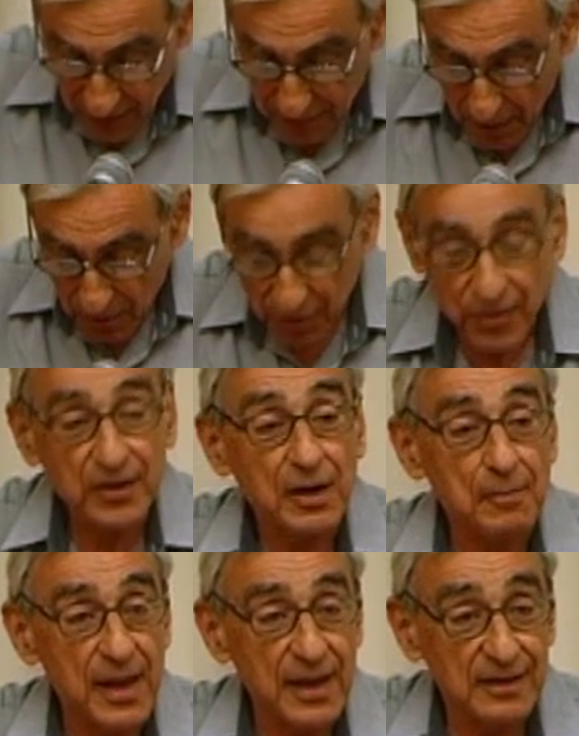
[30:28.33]
that both the
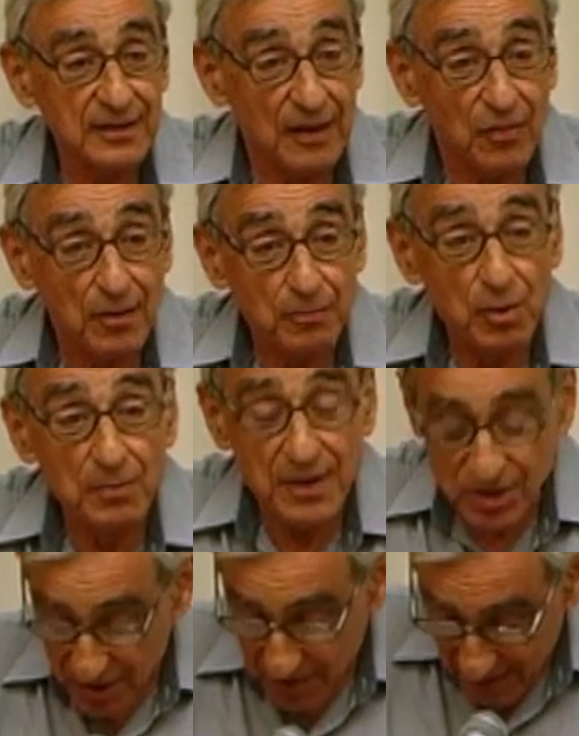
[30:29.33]
command and the
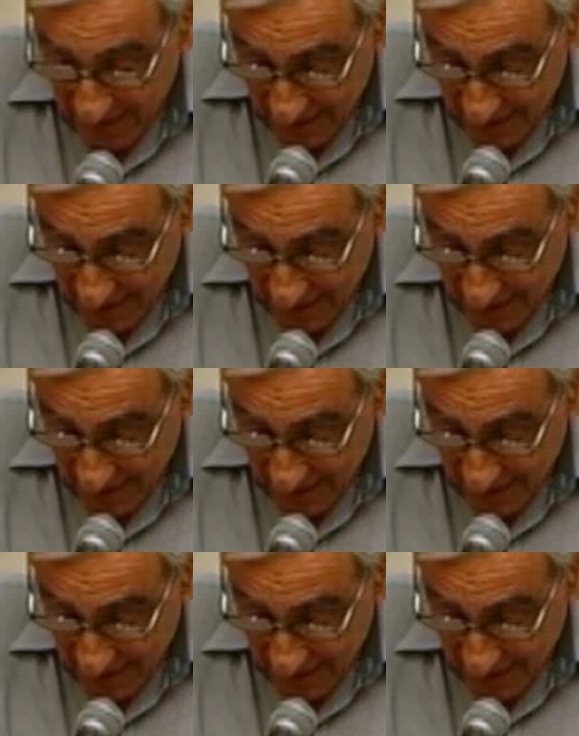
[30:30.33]
permission